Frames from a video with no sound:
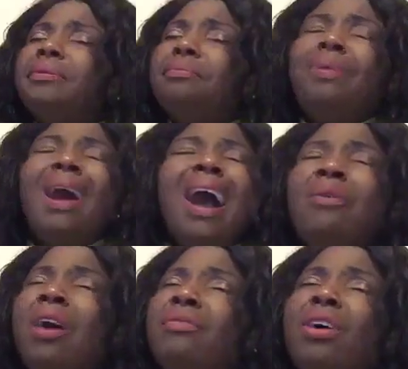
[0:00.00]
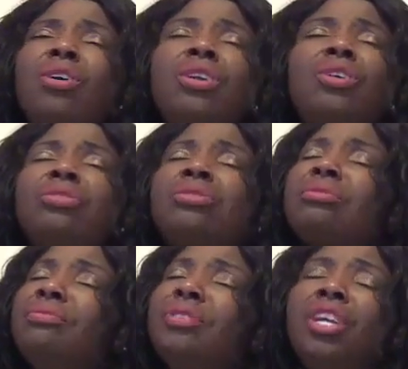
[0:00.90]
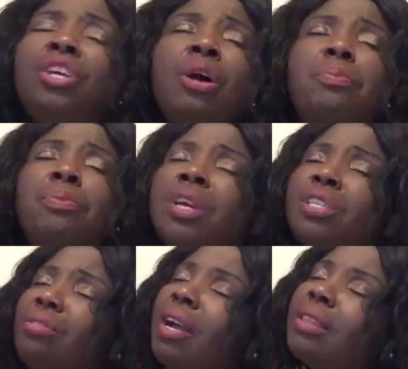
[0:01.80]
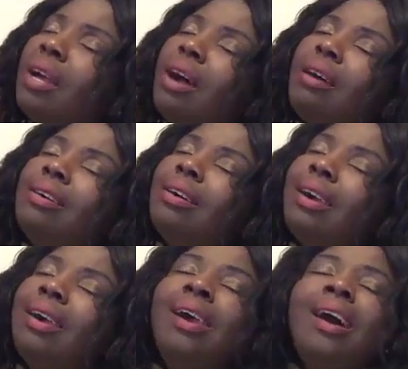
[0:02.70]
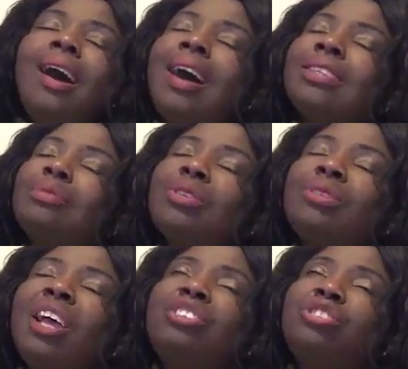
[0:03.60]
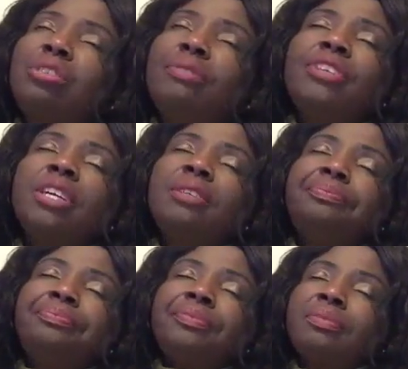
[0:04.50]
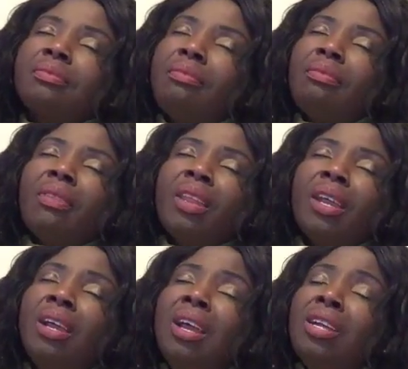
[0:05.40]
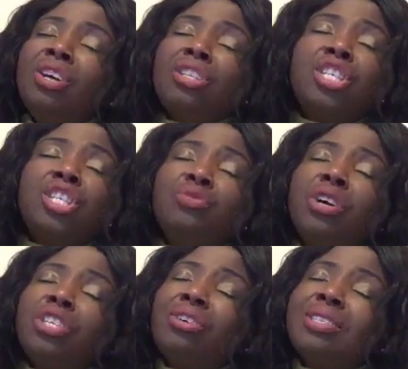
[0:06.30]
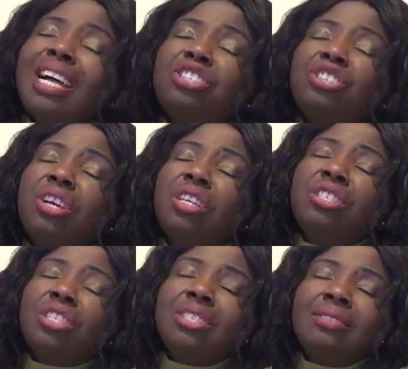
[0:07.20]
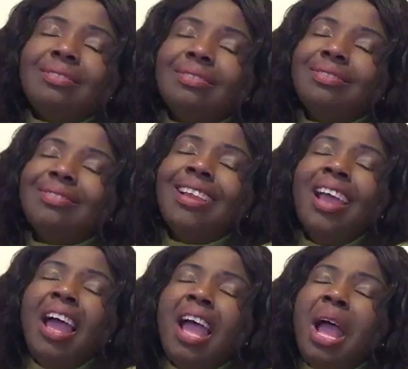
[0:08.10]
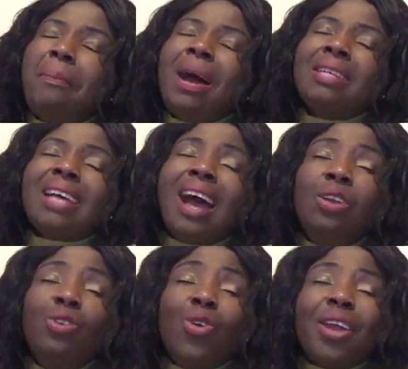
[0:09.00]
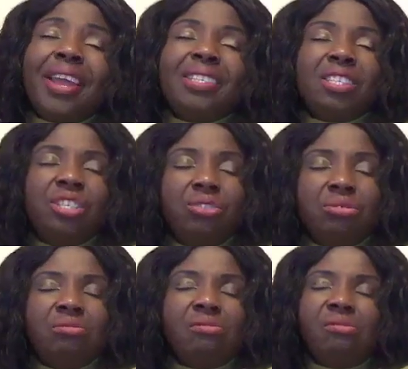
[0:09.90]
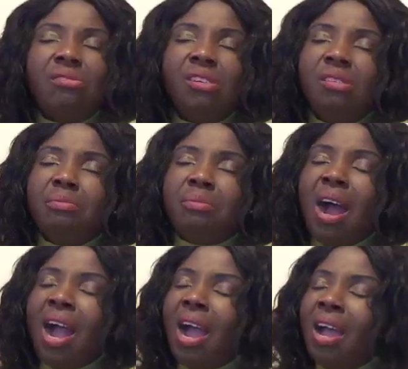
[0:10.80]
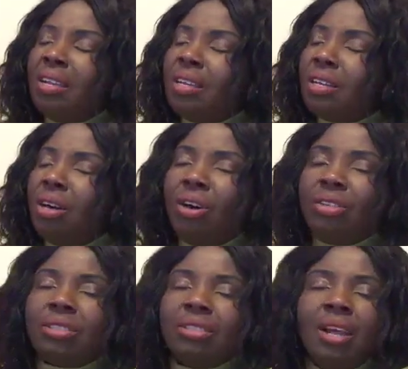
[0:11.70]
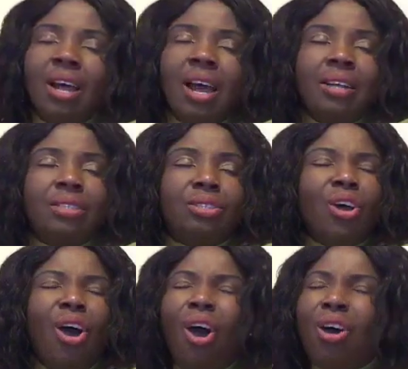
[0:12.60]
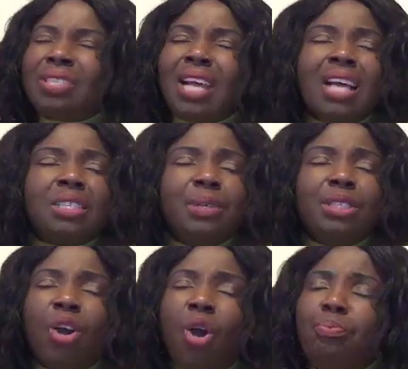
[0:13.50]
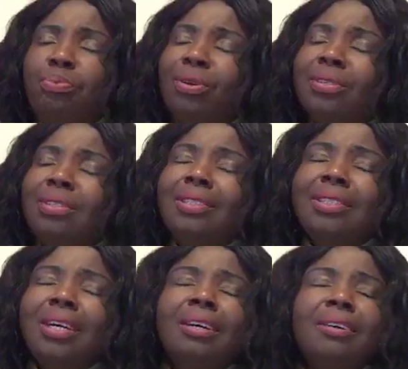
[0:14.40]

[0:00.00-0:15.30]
Power of the Holy Ghost in operation right now. Atmosphere is shifting. Your situations are changing. Helpers are locating you. My God. Doors has been opened.